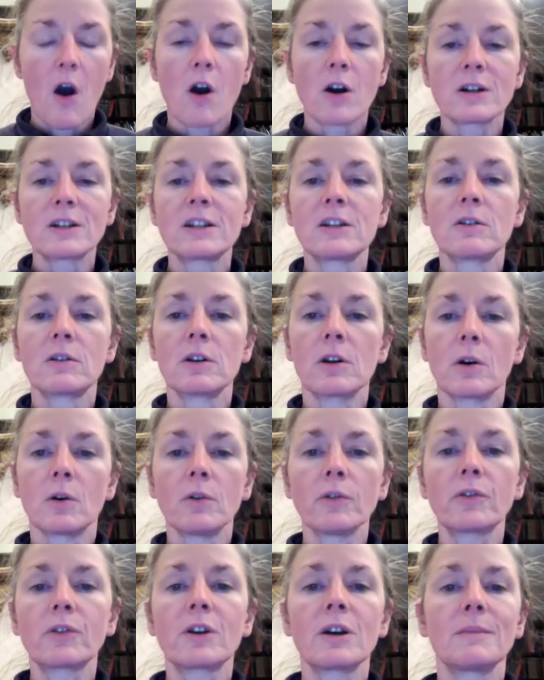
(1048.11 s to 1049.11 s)

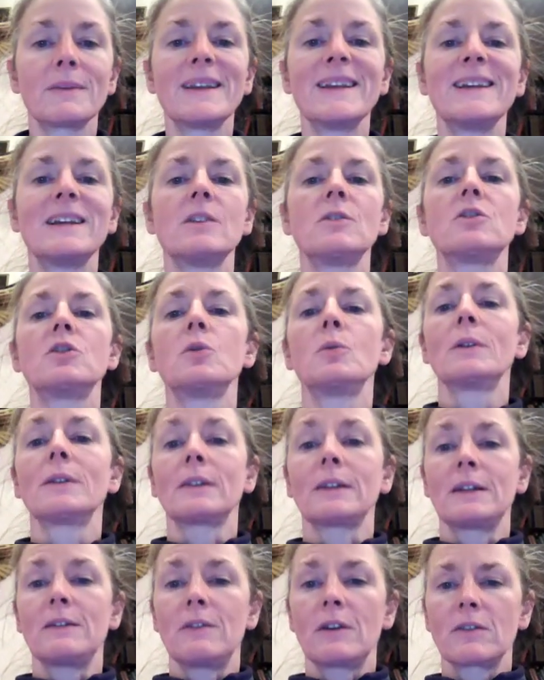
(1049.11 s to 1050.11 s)
arterioles coming into
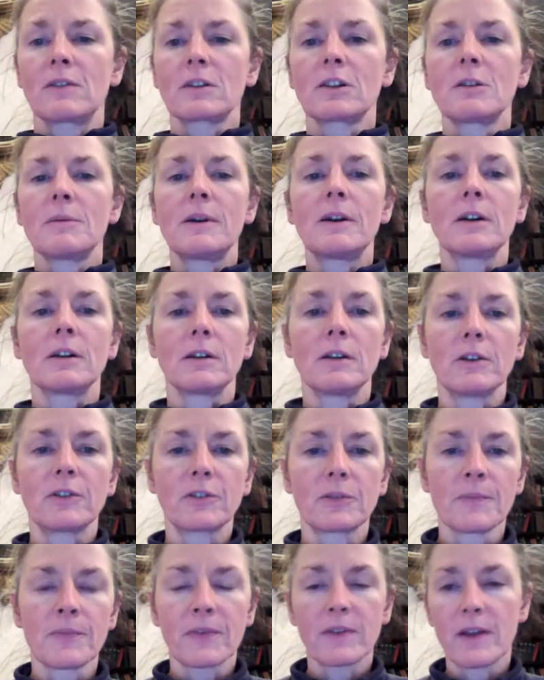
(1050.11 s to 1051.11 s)
and leaving the
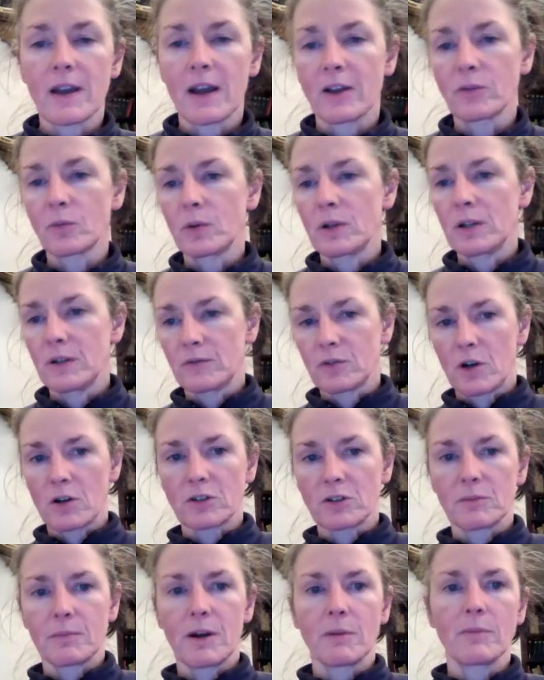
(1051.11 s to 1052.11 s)
glomerulus, as we have
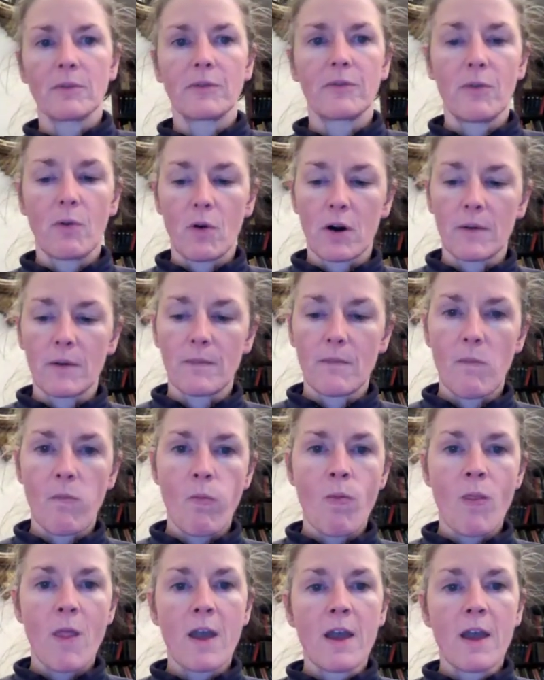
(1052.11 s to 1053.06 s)
talked about before.